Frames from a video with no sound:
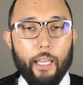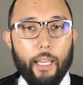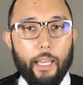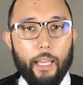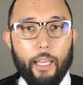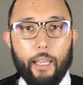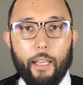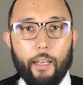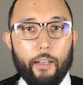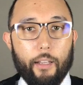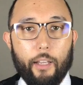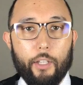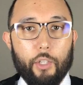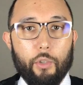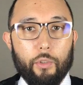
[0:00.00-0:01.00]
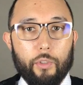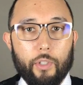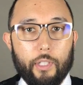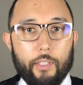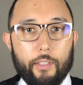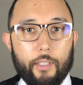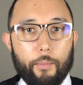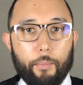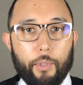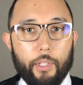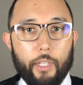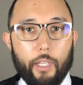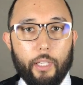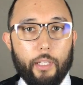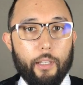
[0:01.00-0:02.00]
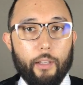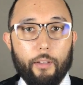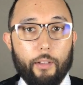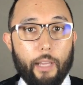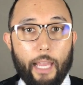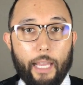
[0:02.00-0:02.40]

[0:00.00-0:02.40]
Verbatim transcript: and a user can simply